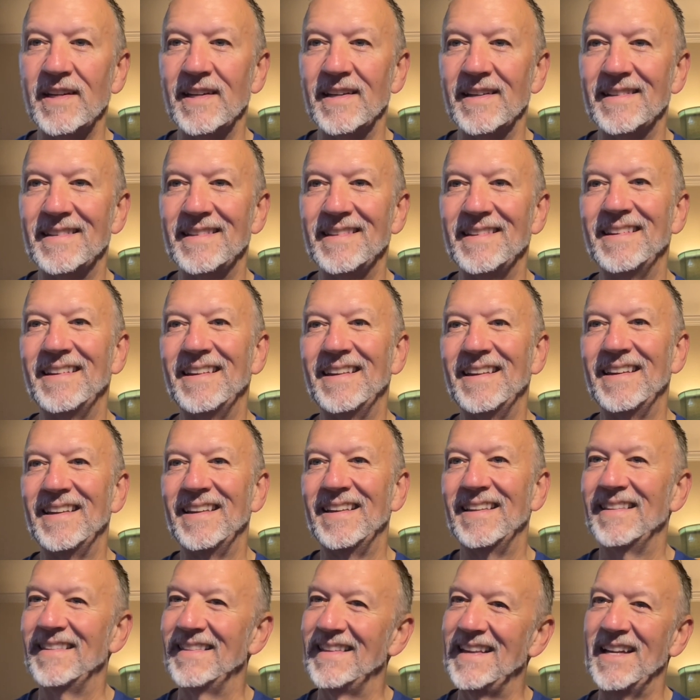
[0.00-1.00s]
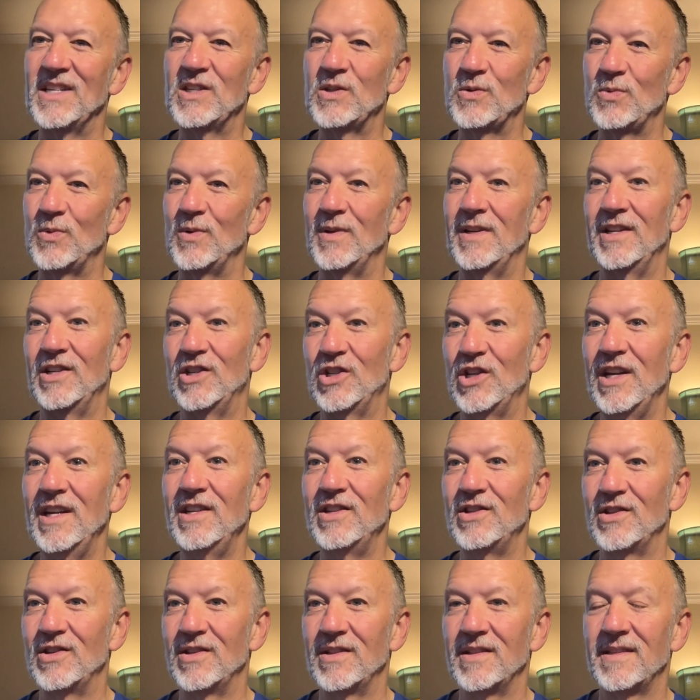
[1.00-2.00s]
it, that's when it
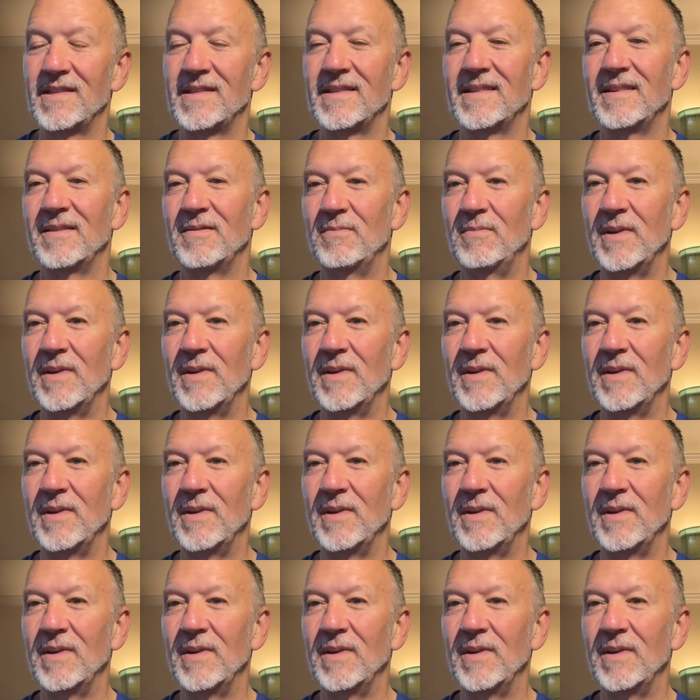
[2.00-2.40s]
changes.